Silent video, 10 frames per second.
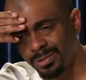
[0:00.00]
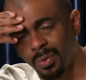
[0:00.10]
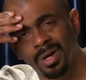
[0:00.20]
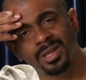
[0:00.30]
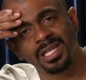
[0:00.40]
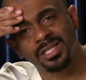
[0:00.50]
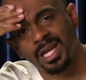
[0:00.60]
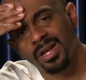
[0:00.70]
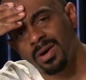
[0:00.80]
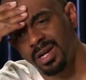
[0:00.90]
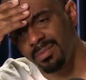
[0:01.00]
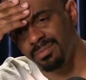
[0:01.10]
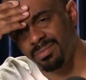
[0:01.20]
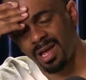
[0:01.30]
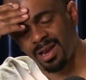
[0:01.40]
throw a cliche on it.
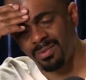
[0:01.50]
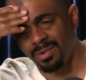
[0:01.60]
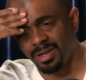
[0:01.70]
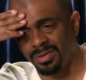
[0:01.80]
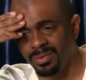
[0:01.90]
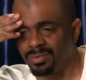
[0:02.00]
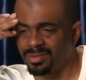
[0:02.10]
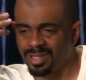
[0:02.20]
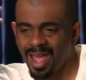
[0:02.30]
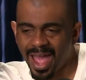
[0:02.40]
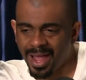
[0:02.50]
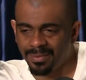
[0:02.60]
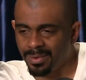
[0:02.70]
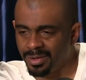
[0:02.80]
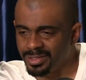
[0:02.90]
I don't want to use
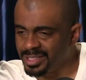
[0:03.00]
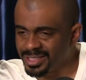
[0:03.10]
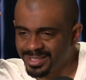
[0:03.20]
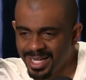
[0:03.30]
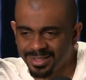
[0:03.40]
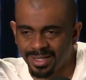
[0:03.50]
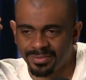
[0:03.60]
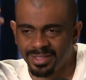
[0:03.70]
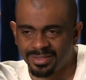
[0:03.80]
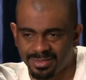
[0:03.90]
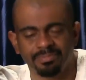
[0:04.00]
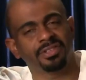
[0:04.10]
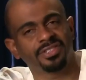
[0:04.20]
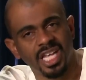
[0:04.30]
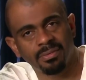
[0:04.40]
tag words and just say stuff that's
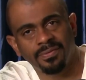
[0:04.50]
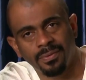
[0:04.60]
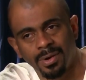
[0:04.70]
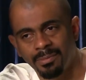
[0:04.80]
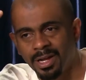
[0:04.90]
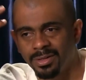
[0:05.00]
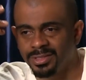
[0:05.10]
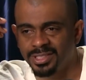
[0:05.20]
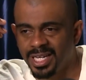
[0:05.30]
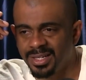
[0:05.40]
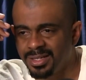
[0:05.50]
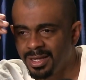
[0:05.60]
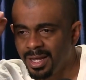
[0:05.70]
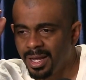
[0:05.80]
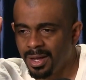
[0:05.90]
been said before. I'm not gonna say
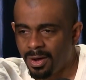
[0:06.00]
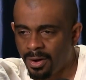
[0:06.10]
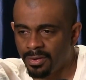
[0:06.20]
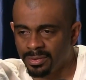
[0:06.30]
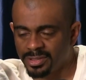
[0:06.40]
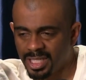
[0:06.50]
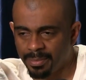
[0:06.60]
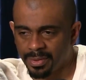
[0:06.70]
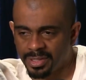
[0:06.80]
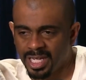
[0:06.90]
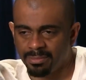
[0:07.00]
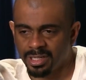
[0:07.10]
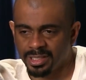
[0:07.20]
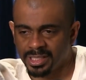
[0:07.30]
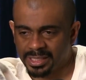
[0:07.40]
all those typical things
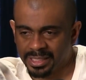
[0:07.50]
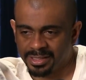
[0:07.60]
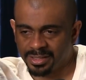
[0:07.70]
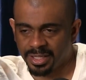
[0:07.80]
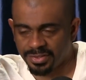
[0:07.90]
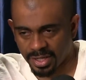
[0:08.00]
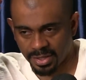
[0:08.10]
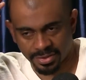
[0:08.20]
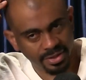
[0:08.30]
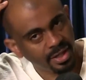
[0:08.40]
because it's